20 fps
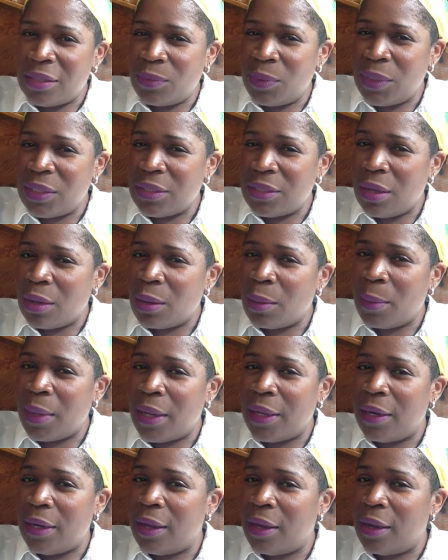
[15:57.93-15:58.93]
We talking about
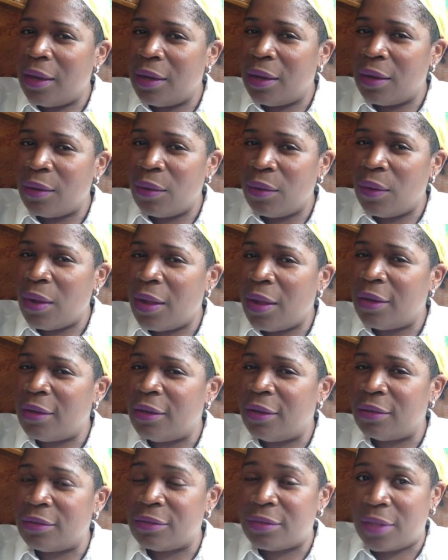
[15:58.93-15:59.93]
the hair that grow out of
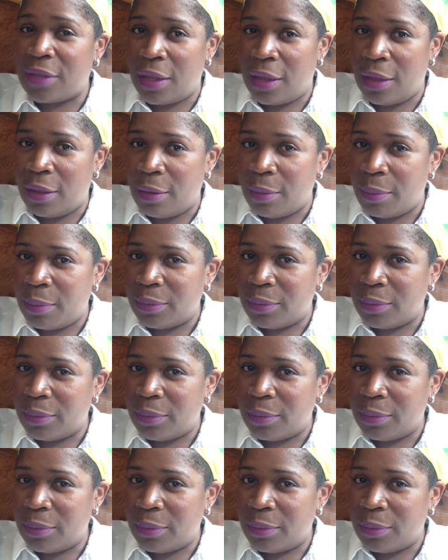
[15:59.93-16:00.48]
your scalp.